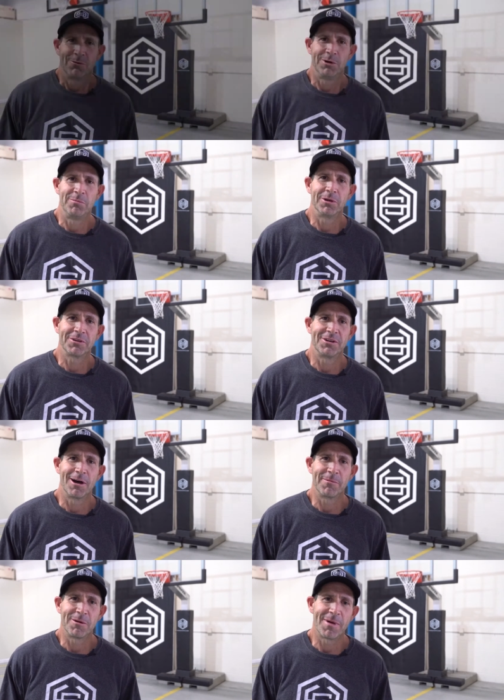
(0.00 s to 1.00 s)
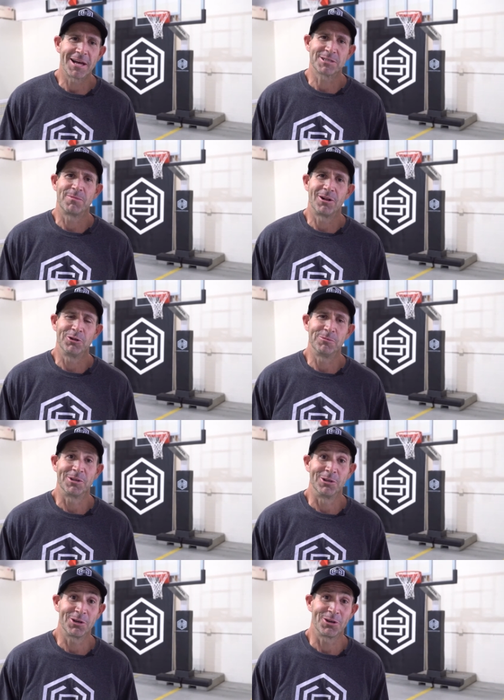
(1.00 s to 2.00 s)
We built the Dominator basketball
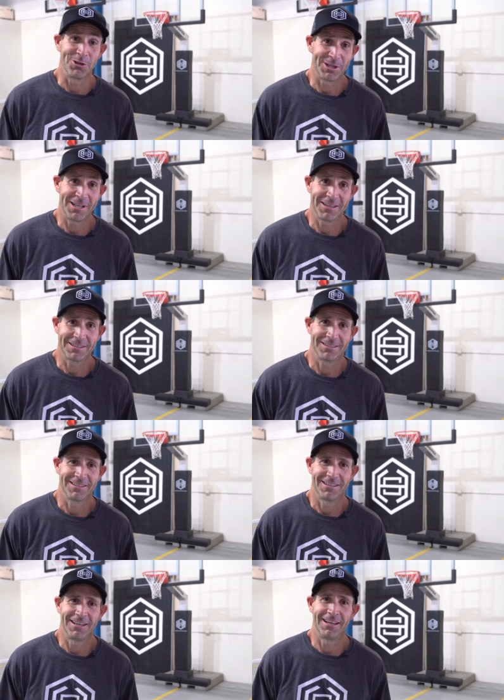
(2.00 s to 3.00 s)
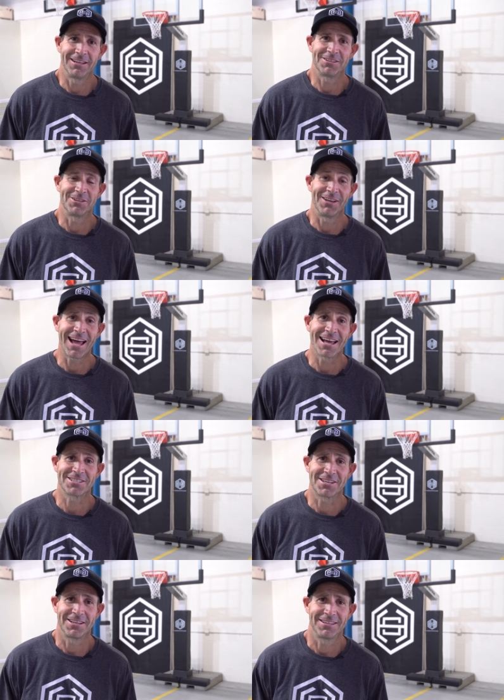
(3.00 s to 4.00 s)
hoop to look good and to
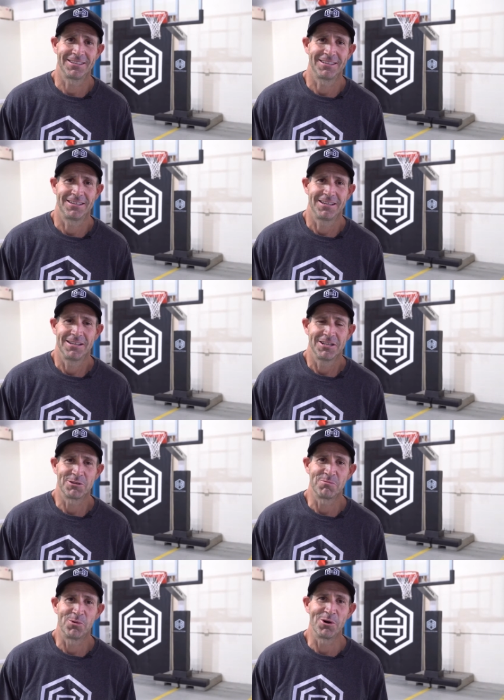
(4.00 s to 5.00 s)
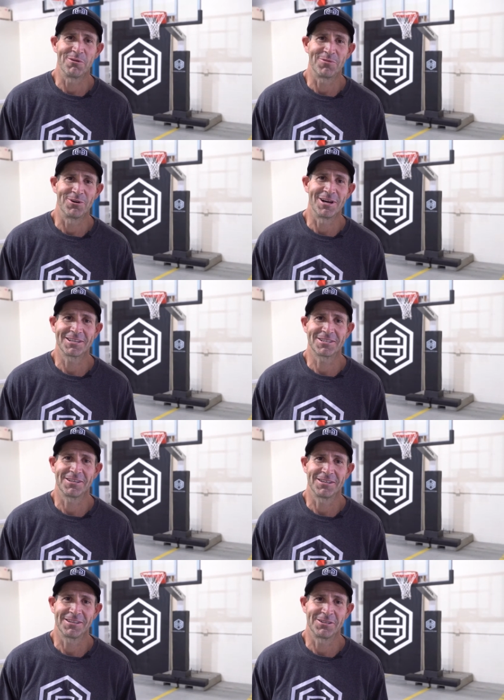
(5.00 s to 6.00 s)
last. It's important for
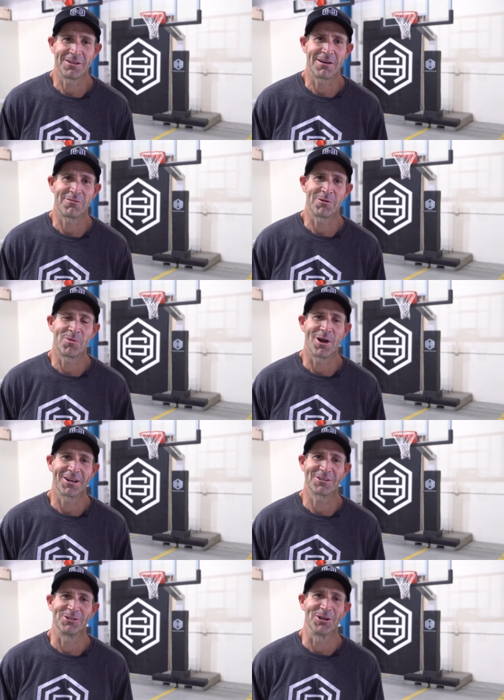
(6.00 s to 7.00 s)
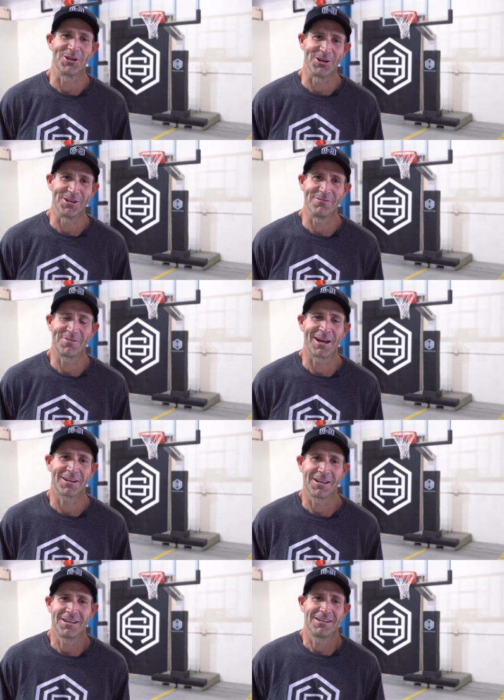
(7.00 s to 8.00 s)
us to have our products look good. In
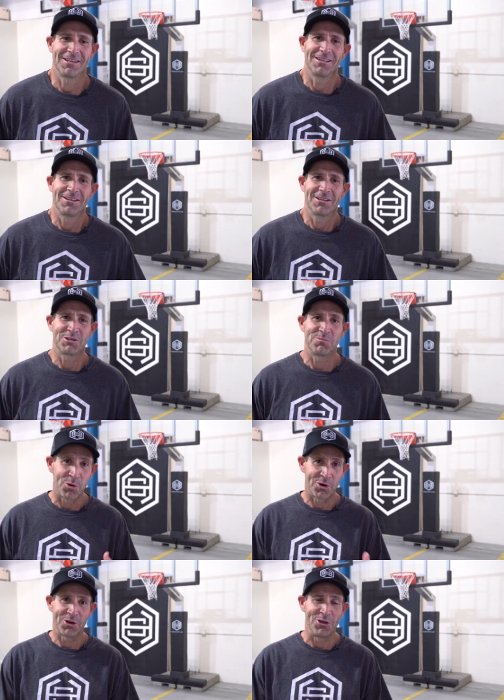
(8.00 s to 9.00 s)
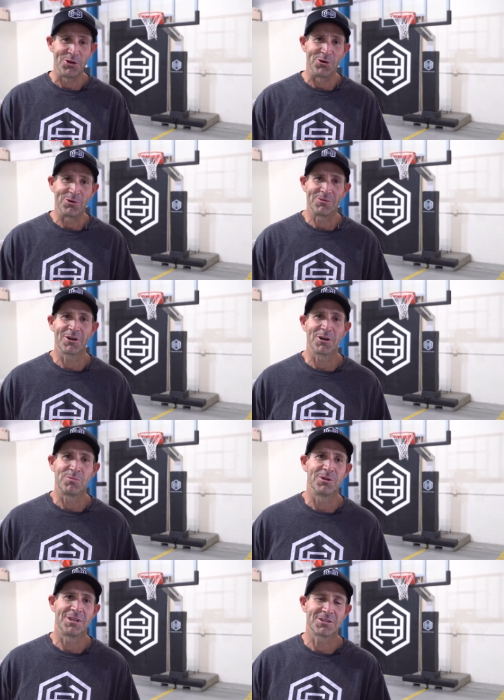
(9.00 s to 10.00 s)
fact, it's important to you. You're going
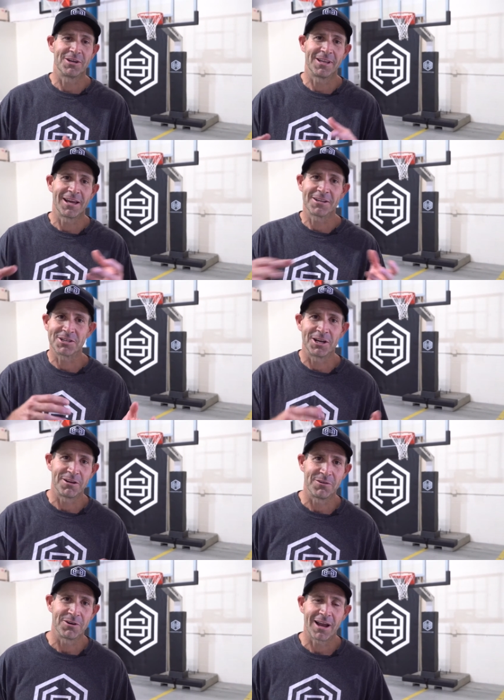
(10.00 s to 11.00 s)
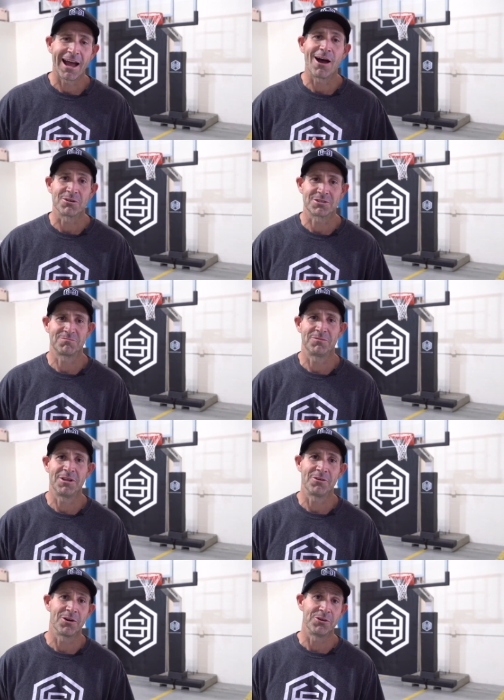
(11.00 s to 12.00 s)
to put this on the outside of your house,
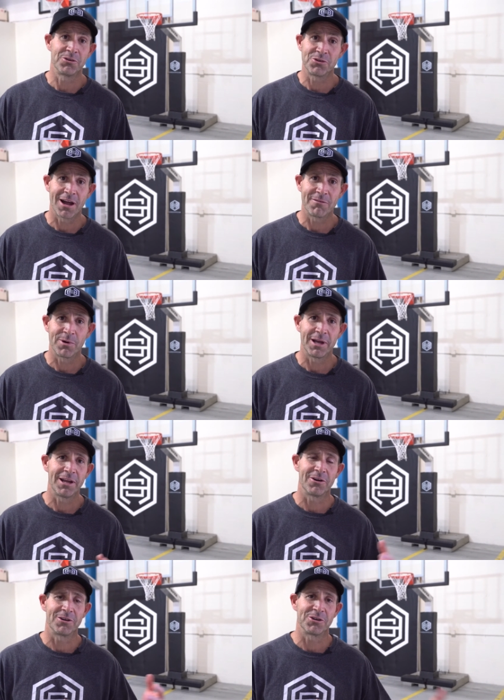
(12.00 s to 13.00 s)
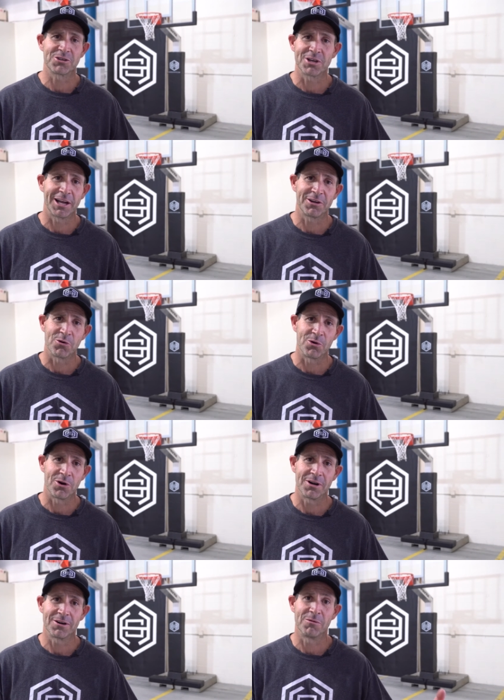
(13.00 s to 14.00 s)
either on your driveway or on your side
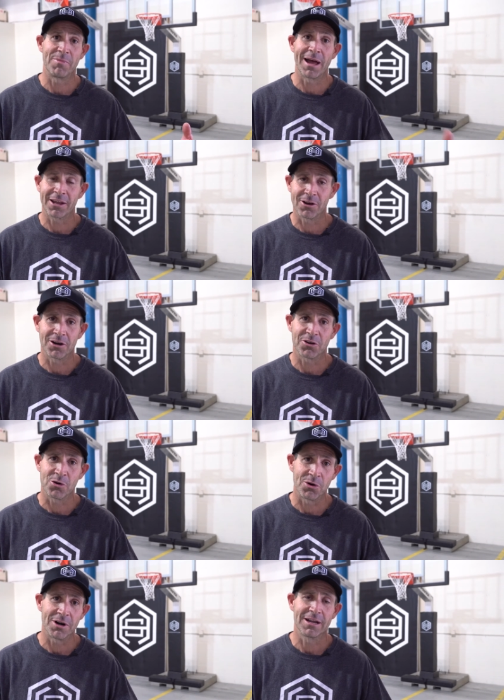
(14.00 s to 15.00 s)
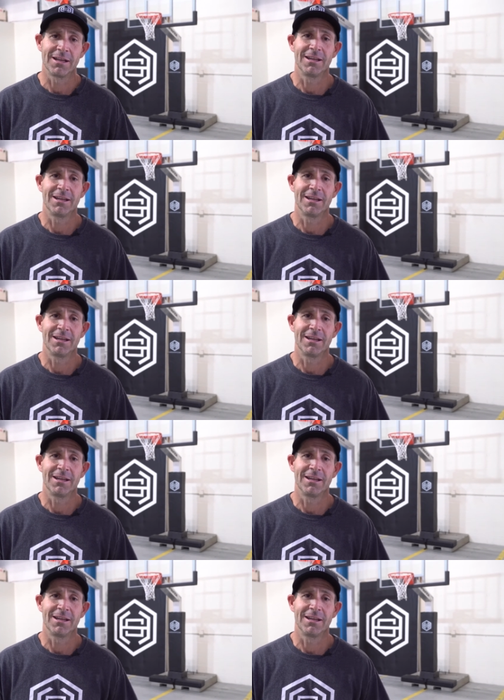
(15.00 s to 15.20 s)
court or backyard court,